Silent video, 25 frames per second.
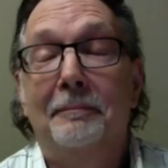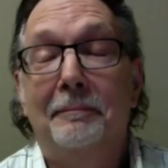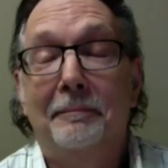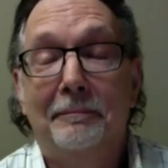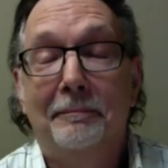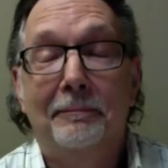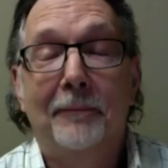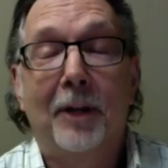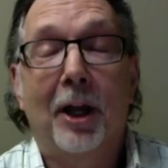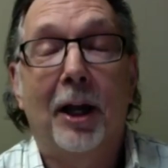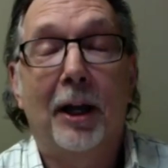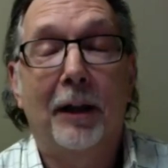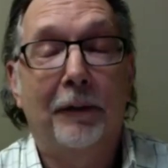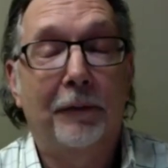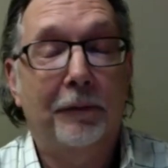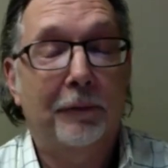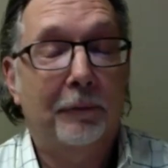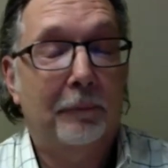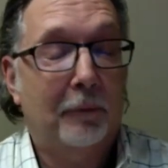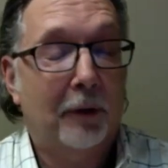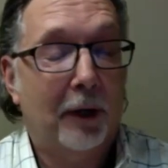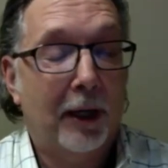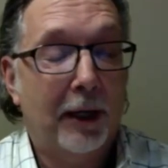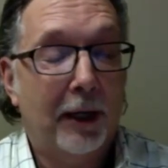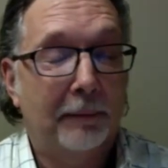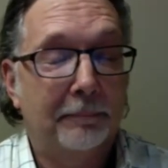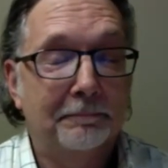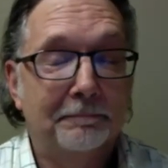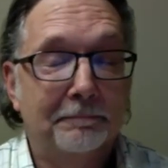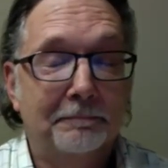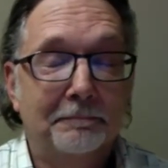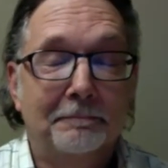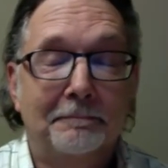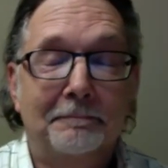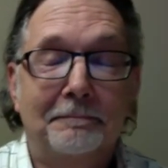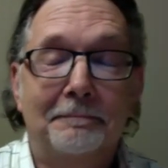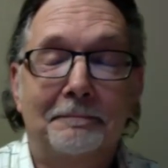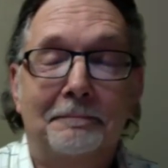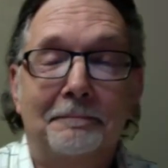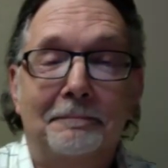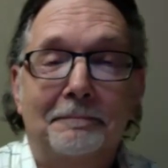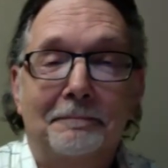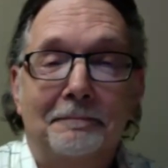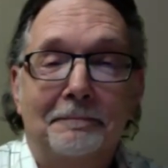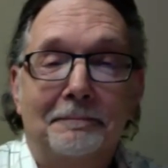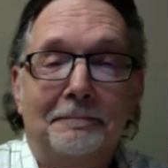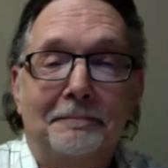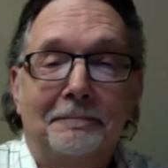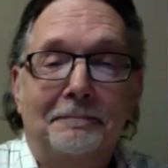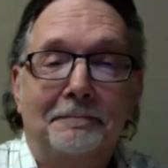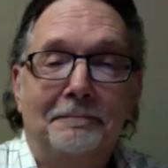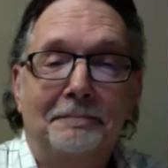So again, that's free.